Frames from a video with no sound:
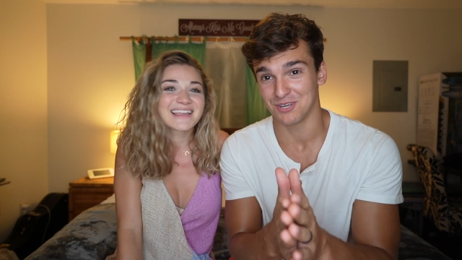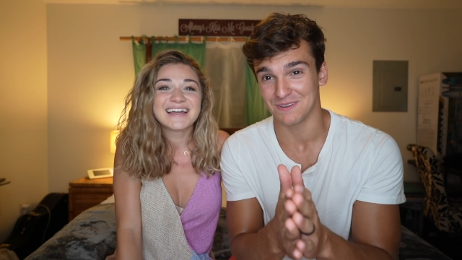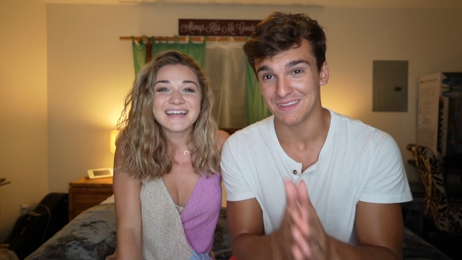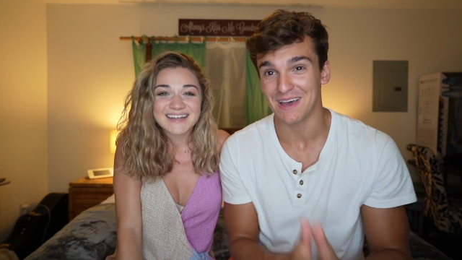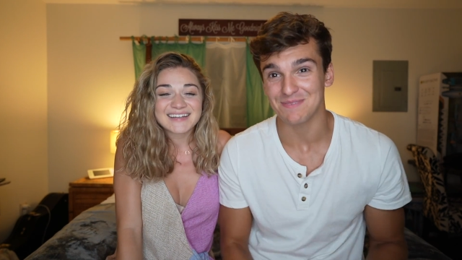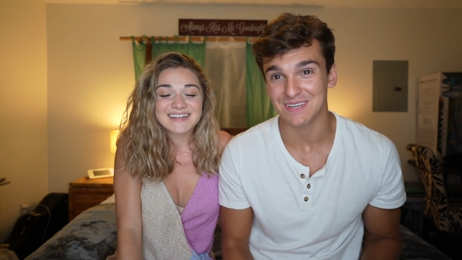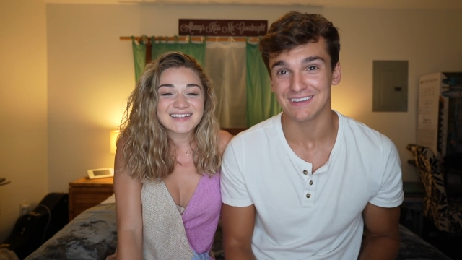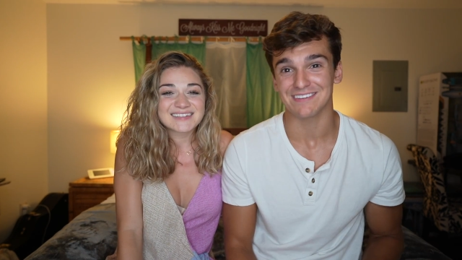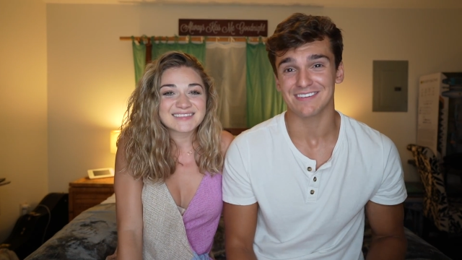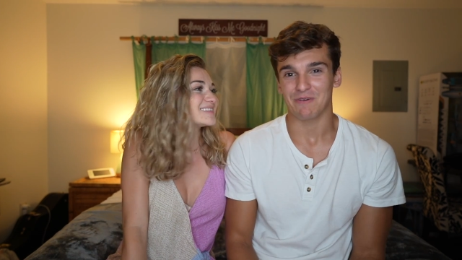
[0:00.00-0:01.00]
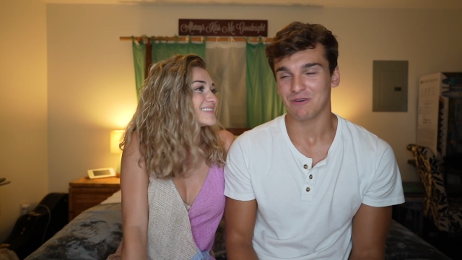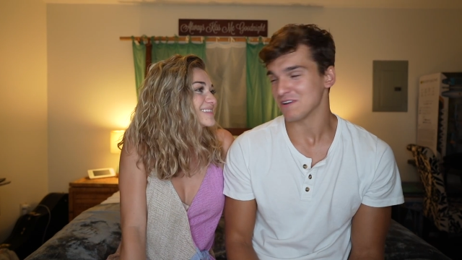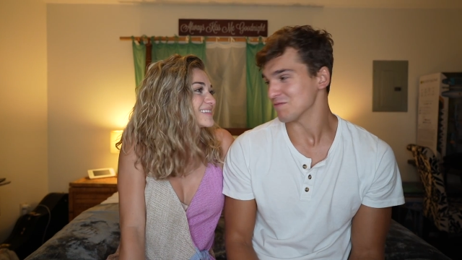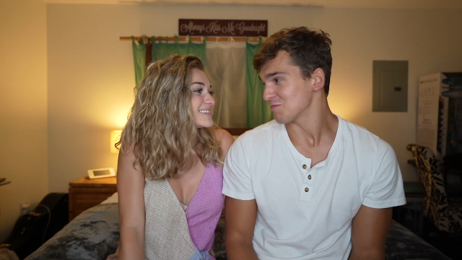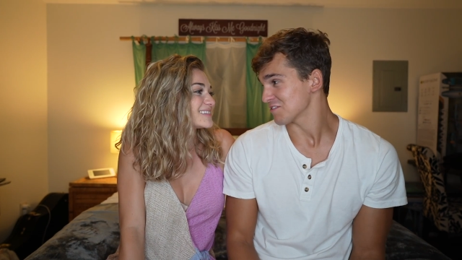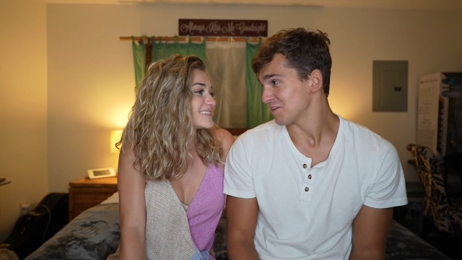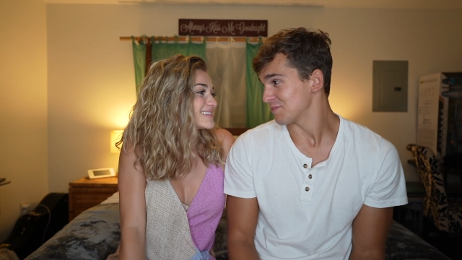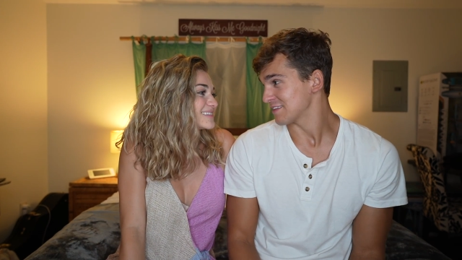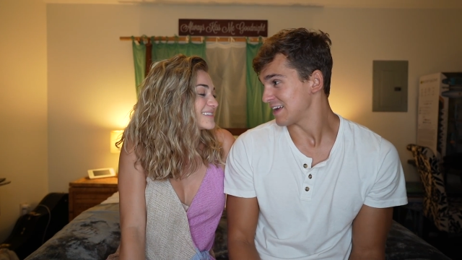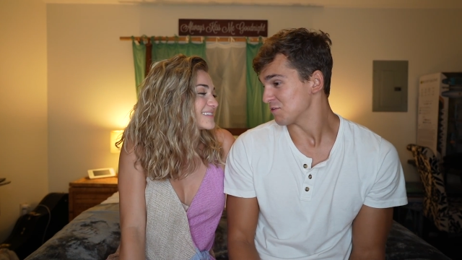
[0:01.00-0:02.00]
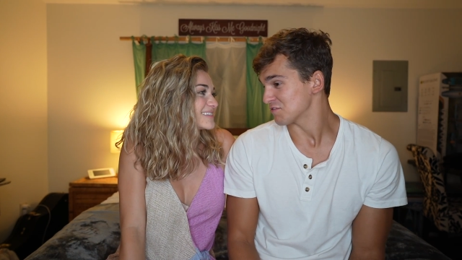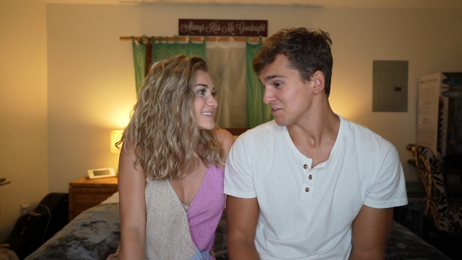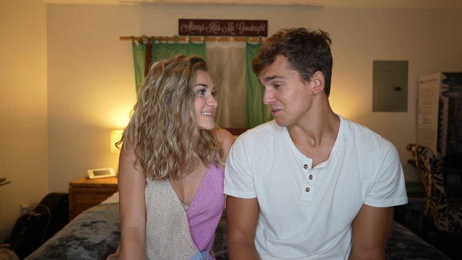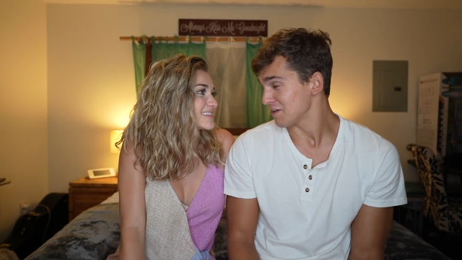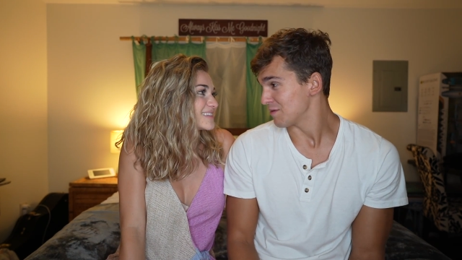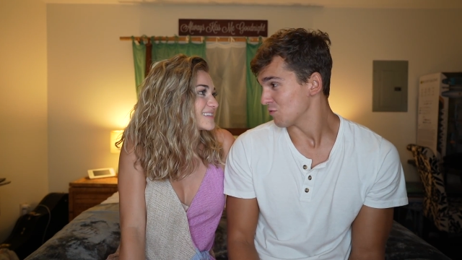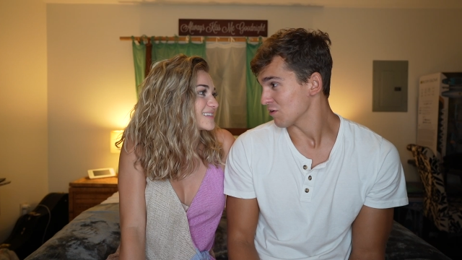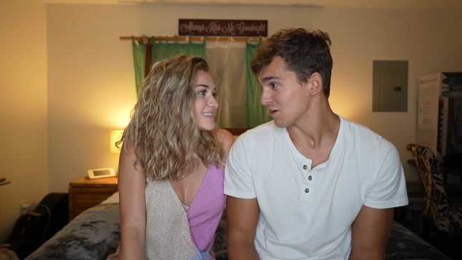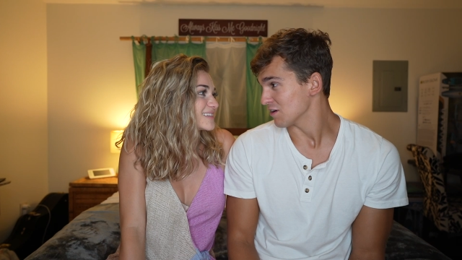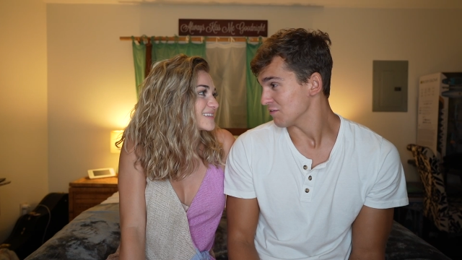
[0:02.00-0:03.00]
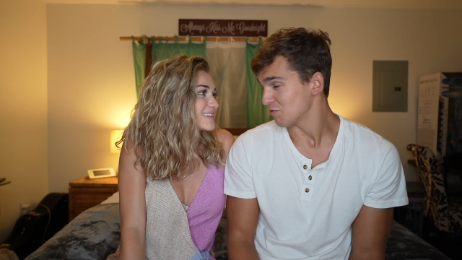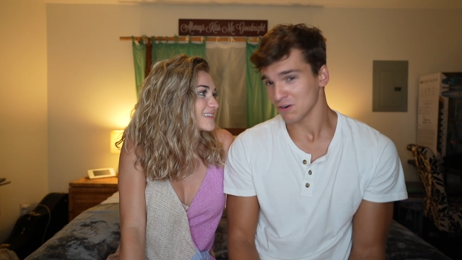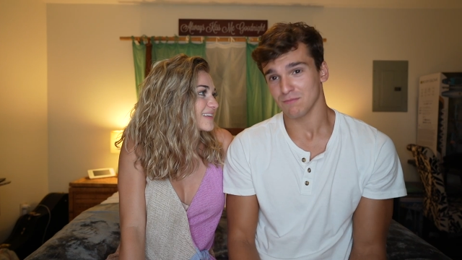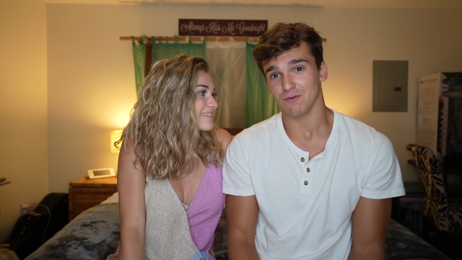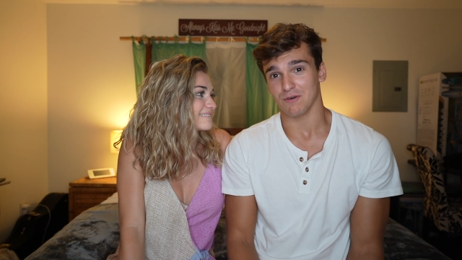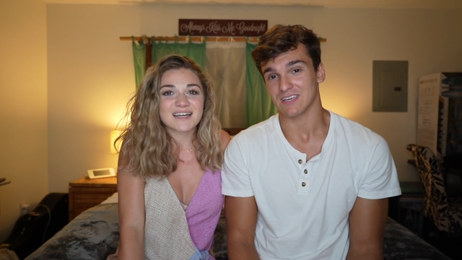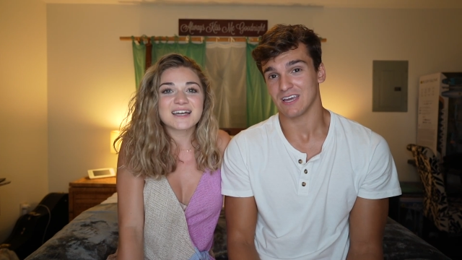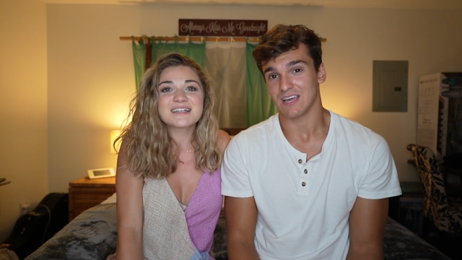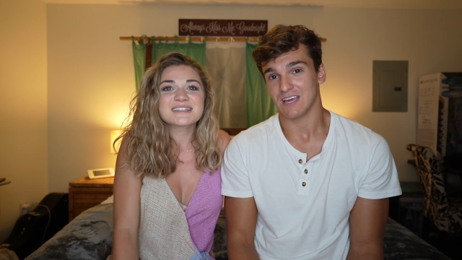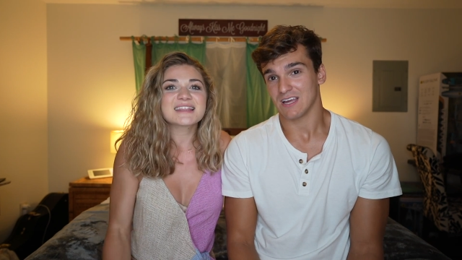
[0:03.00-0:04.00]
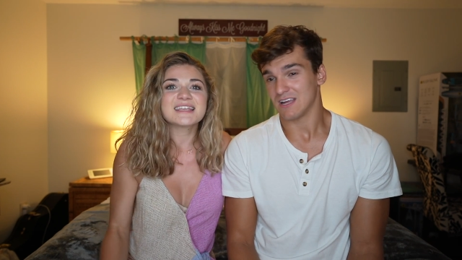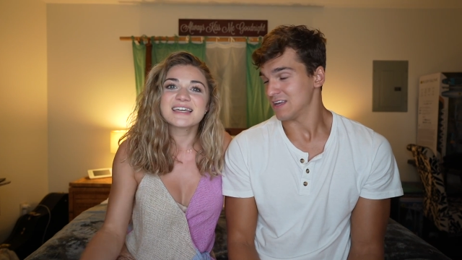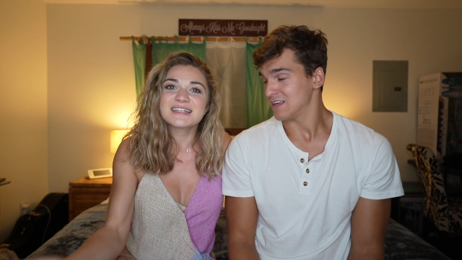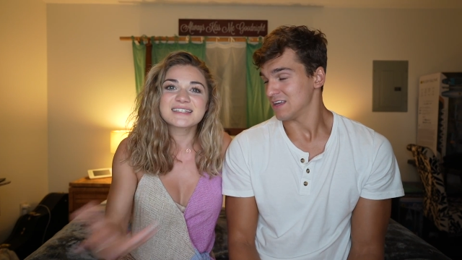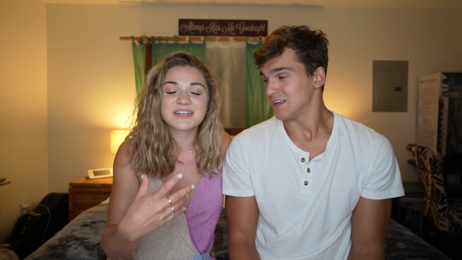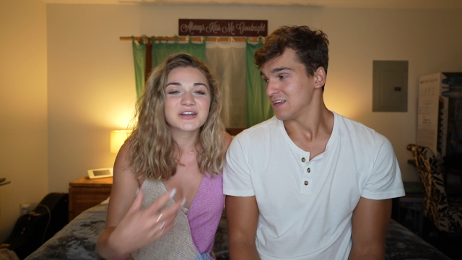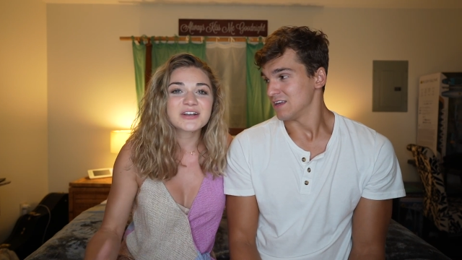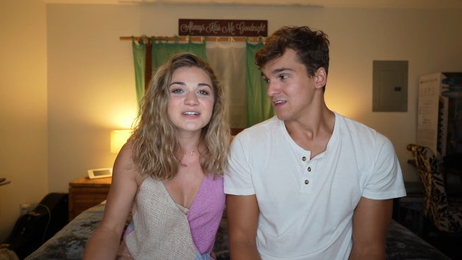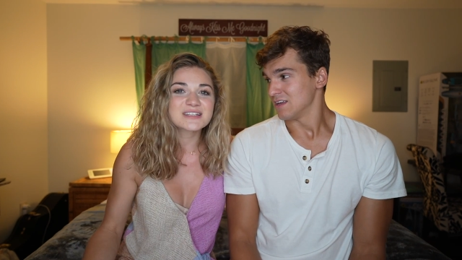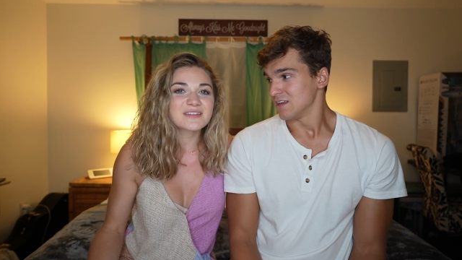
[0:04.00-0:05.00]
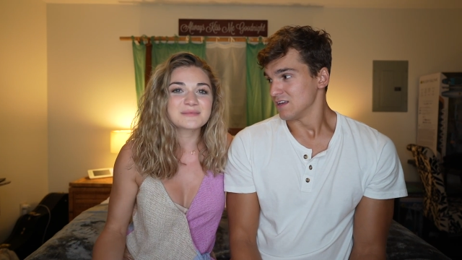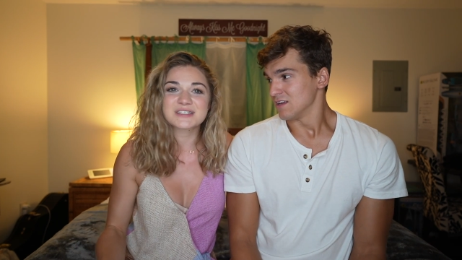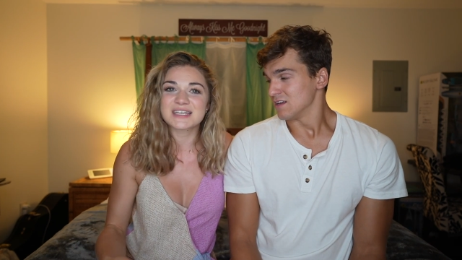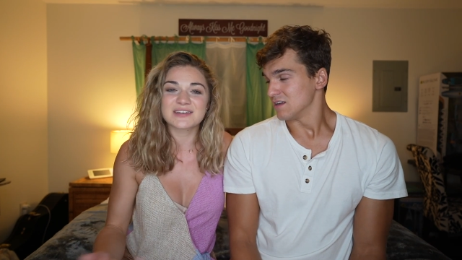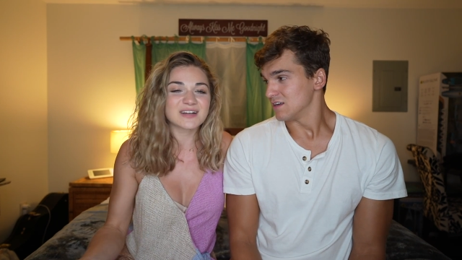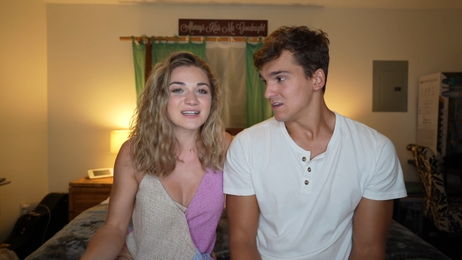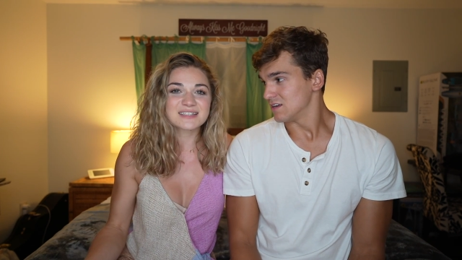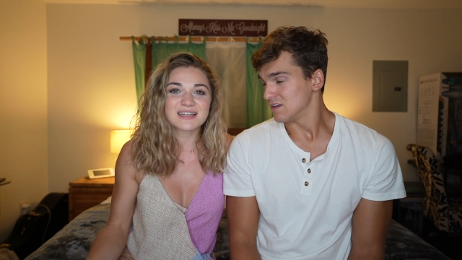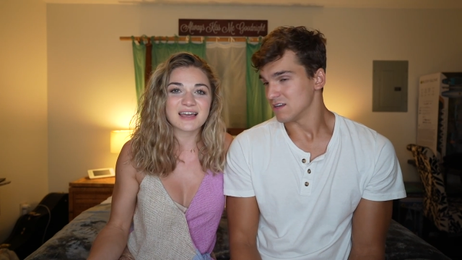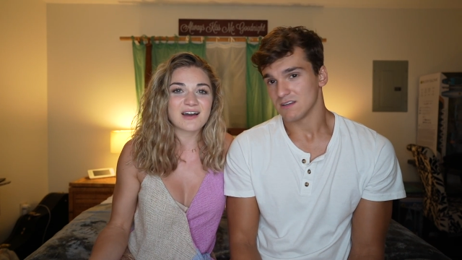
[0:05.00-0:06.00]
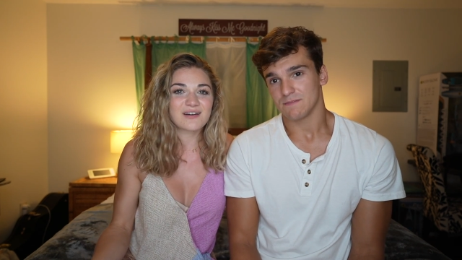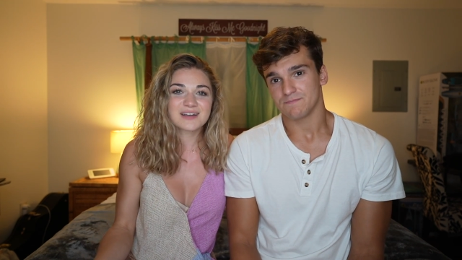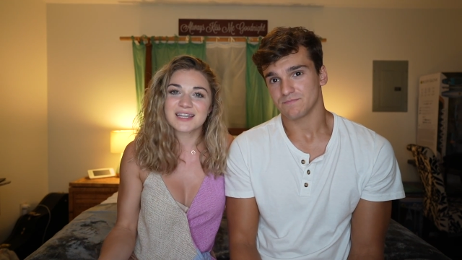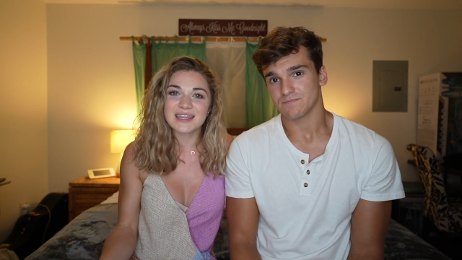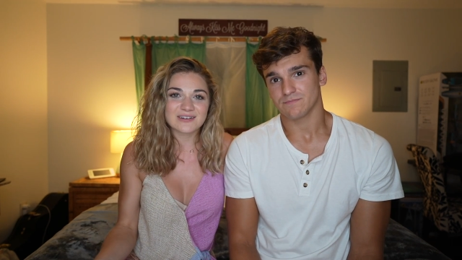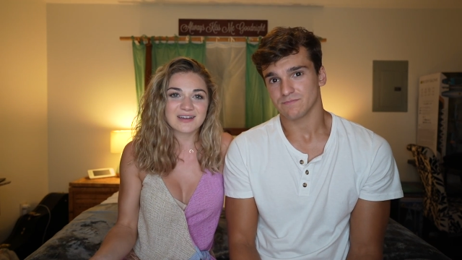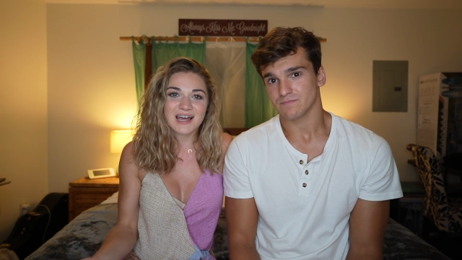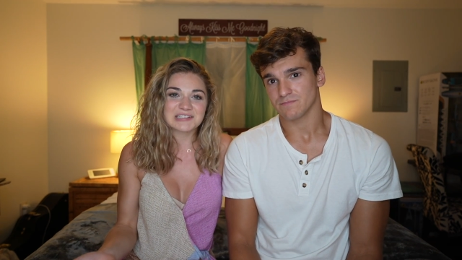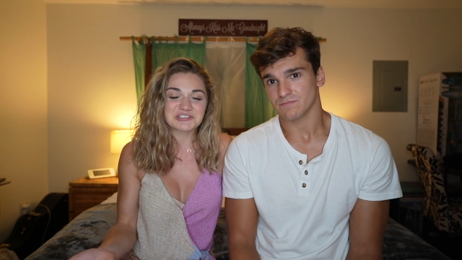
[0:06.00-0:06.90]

Speaker 1: doing that because we went for something that was a lot more affordable.
Speaker 2: Because like the interiors of them just get rusted out and they're not